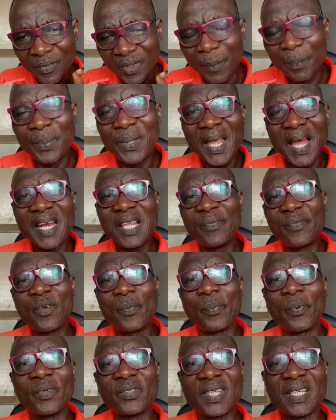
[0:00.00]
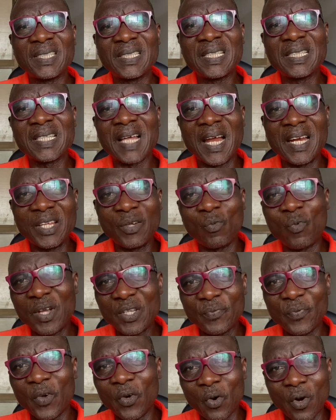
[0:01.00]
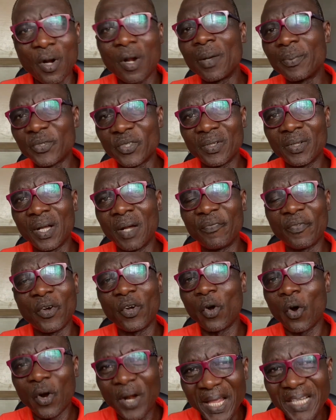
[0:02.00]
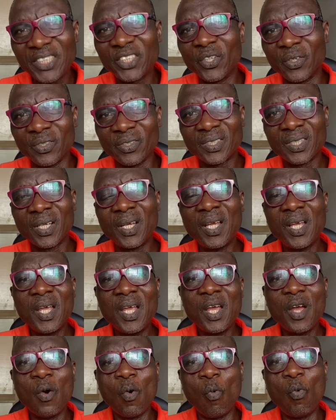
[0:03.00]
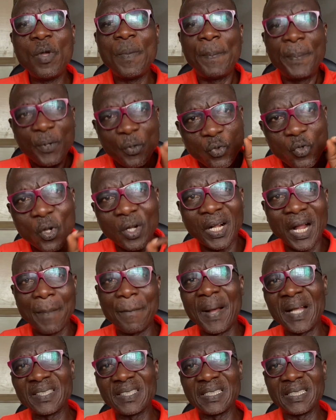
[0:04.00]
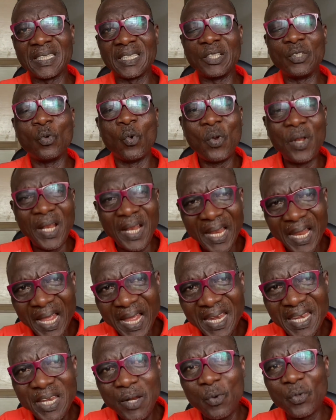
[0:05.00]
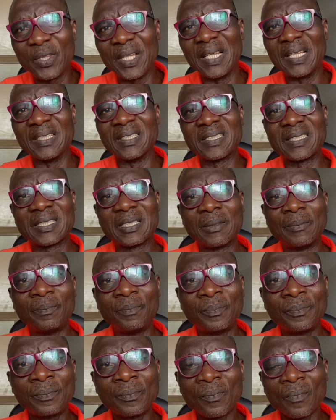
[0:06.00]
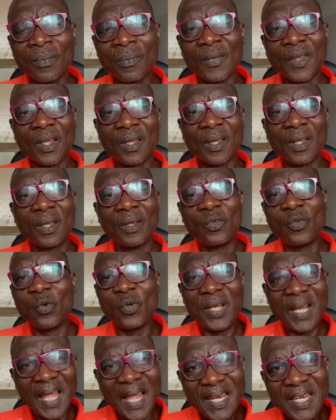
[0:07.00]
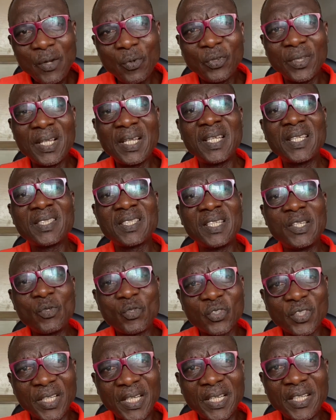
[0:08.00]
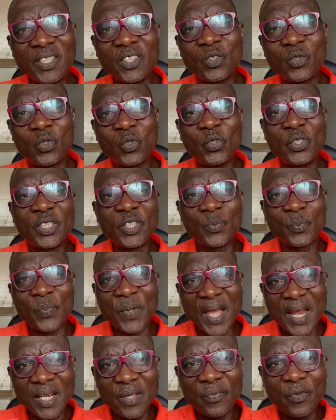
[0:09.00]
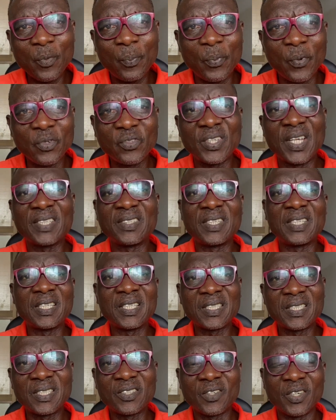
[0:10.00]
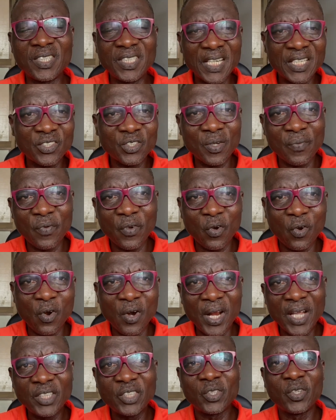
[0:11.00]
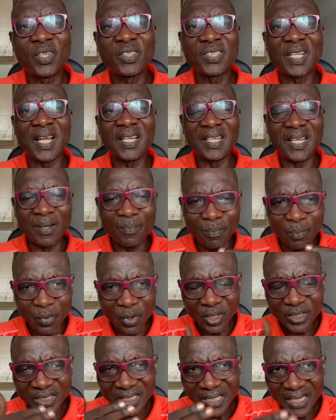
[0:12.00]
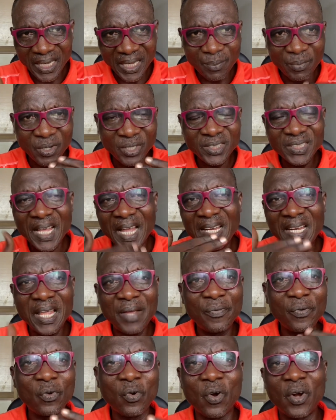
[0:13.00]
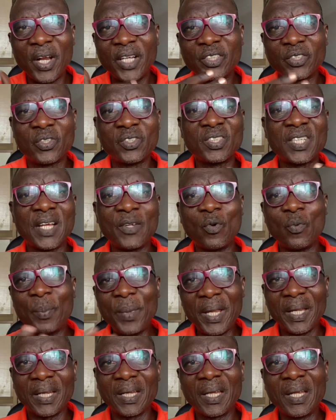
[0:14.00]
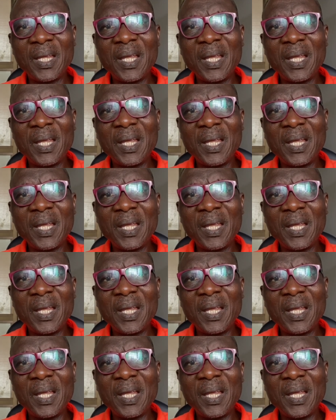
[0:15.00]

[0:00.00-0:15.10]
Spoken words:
peer review processes and requests for corrections will build your capacity. You will learn new things. You learn new things, new skills through these peer review processes, suggestions for corrections, and multi-level corrections that you make.